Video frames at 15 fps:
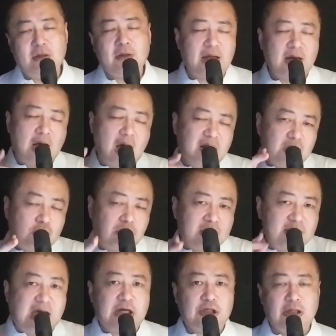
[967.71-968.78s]
Get out of the
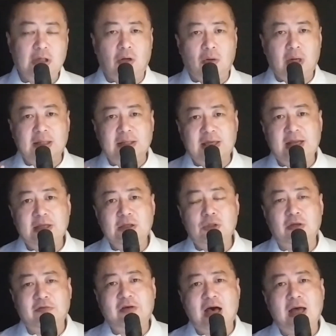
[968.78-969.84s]
transactional and get into
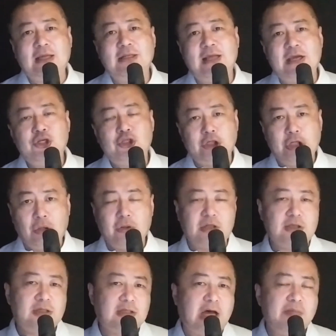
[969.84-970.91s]
the validational.
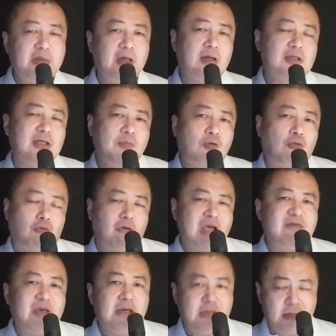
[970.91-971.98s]
There's some
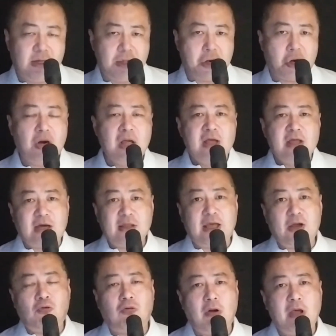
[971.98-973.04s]
craving in here that they
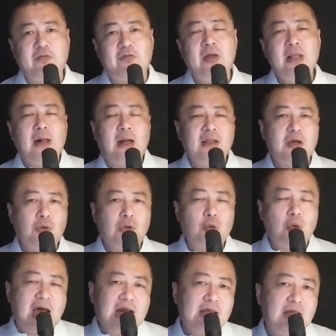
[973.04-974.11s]
crave, and they will do
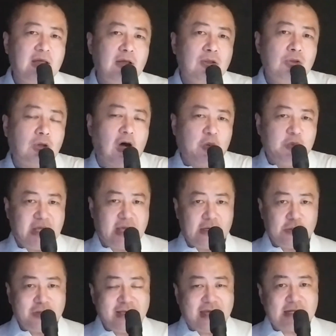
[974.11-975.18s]
anything to obtain,
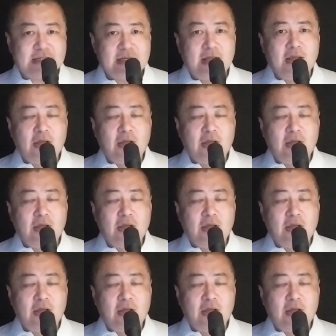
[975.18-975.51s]
to get.